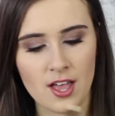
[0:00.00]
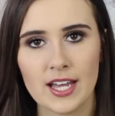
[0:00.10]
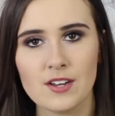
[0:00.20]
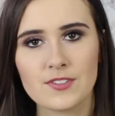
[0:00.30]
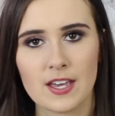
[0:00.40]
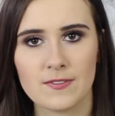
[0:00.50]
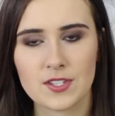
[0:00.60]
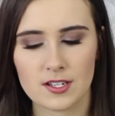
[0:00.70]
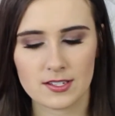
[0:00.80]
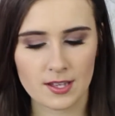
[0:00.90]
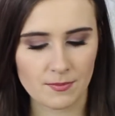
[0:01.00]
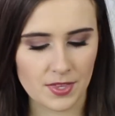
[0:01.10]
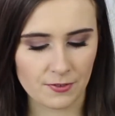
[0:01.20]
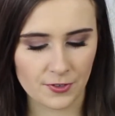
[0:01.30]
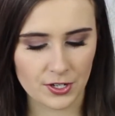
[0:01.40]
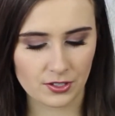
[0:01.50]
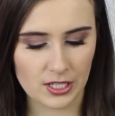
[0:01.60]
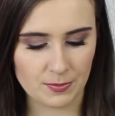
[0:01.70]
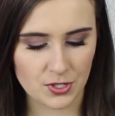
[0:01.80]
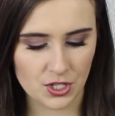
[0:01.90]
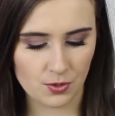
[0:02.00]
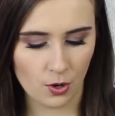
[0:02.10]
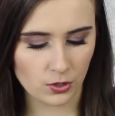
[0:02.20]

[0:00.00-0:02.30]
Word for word: It kind of gives something for your lips to